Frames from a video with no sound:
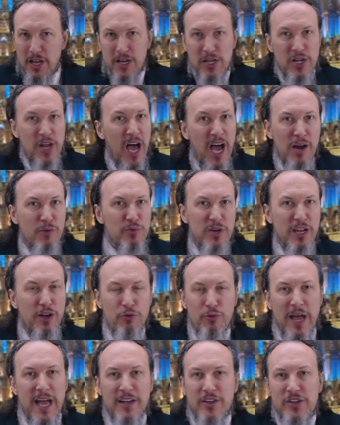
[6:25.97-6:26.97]
not
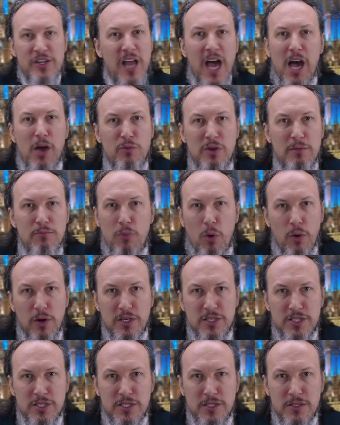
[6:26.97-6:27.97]
regret, not
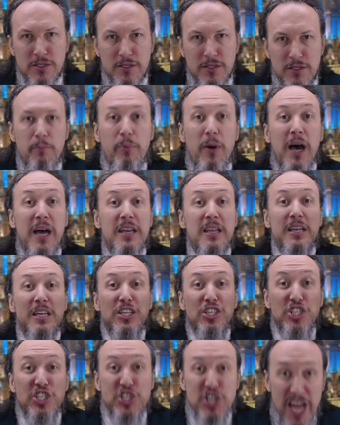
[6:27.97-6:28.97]
remorse, but
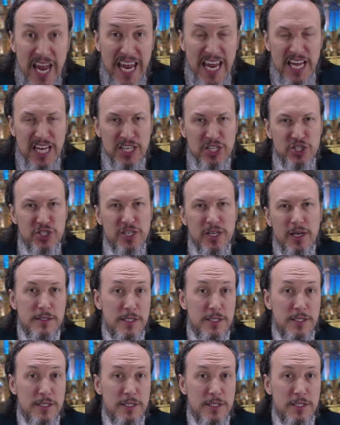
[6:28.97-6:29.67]
change.